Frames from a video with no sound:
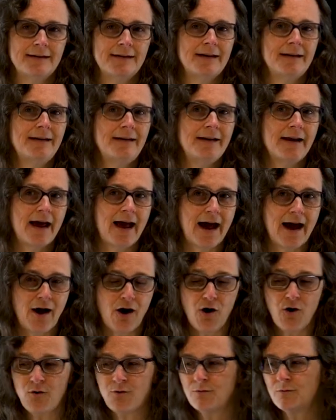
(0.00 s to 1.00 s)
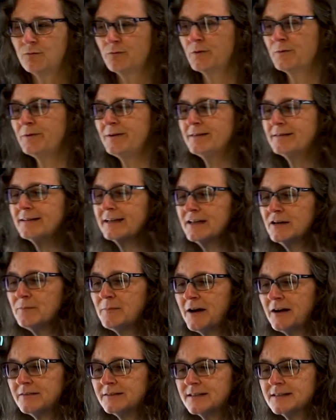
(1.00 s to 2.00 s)
And now, when we think
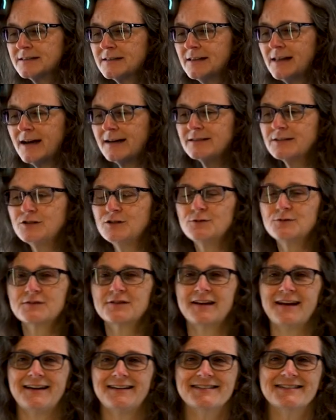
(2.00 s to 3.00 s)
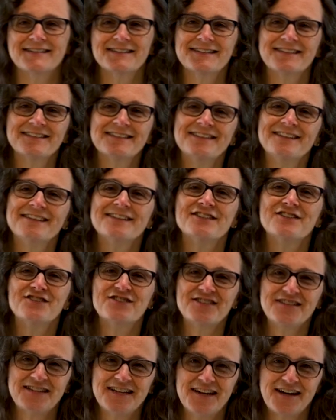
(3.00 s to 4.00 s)
about this last use case, the
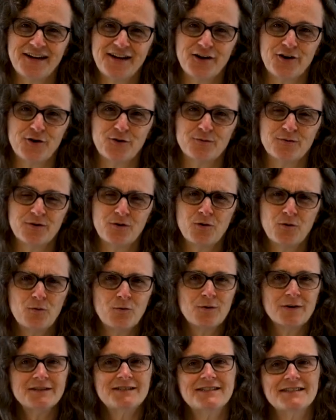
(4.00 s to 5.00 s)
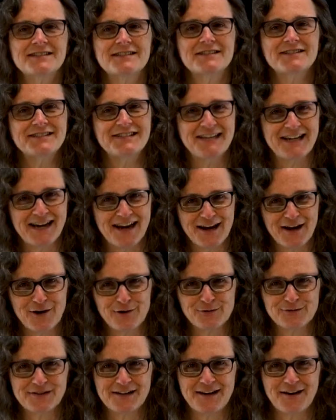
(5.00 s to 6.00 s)
CIO, what does
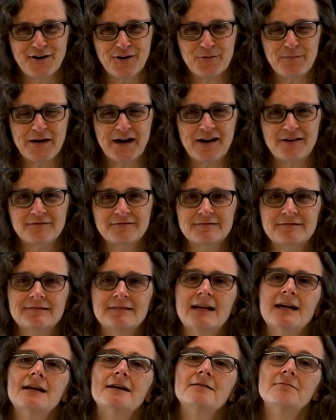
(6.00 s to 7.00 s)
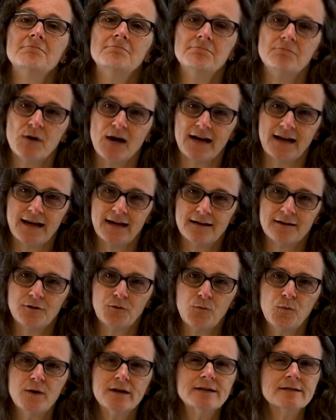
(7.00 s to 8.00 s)
CIOs care about? Money.
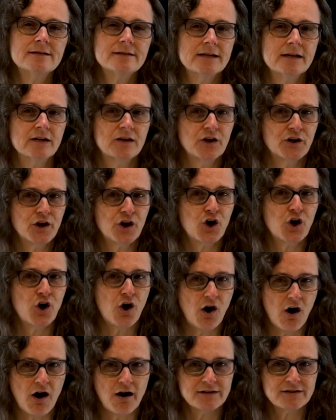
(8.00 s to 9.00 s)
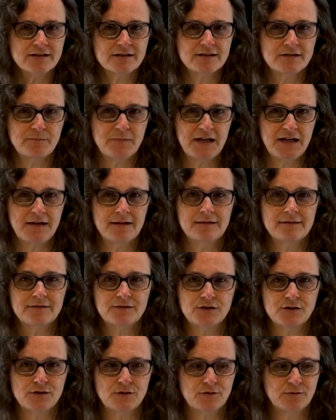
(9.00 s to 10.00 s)
What is it going to cost me
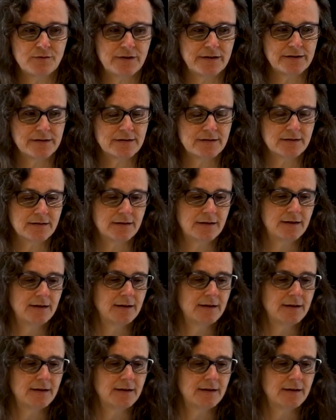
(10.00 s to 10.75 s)
to do this?